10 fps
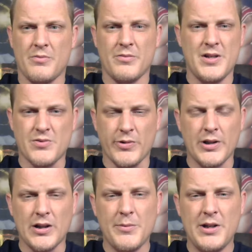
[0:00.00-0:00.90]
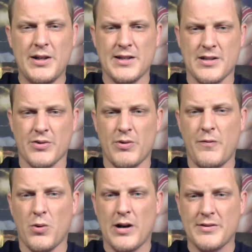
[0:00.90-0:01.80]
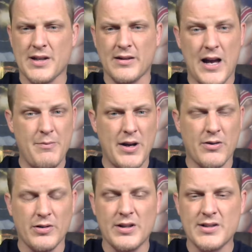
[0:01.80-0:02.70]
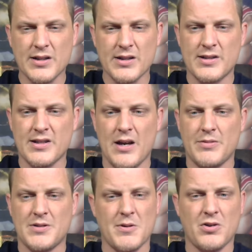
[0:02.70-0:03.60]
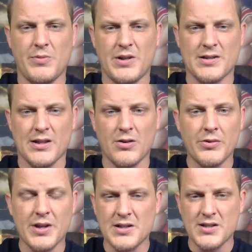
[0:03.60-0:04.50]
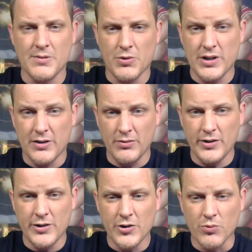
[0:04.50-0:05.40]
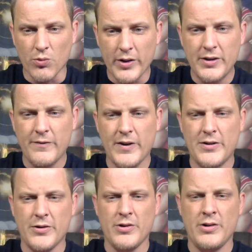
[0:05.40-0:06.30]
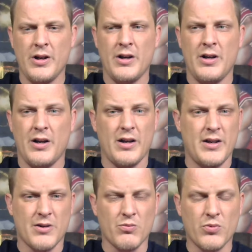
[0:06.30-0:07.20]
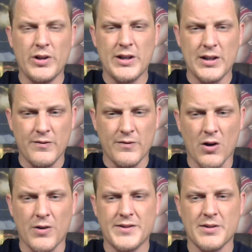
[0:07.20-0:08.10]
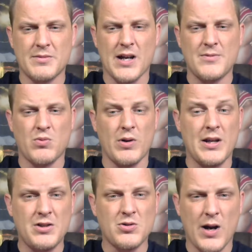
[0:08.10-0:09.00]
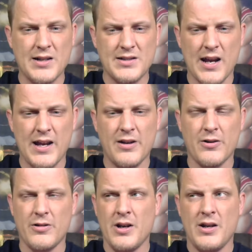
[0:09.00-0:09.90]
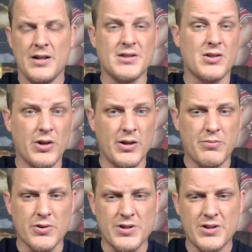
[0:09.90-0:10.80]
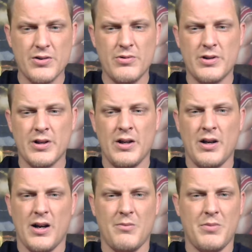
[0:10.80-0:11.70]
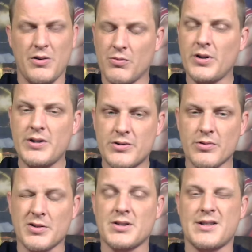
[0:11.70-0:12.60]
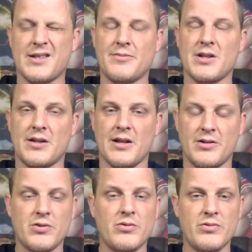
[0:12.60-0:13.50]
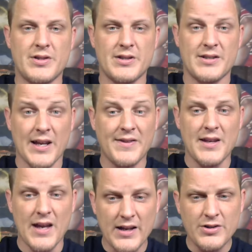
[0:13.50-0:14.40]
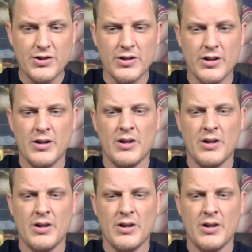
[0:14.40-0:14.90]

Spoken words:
he's really limited as a 3-4 outside linebacker, at least at this time, especially because I don't think he's a particularly good run defender. He can really get in a gulf sometimes when he tries to anchor. He's good in pursuit, but he really struggles at times, I think, to set the edge.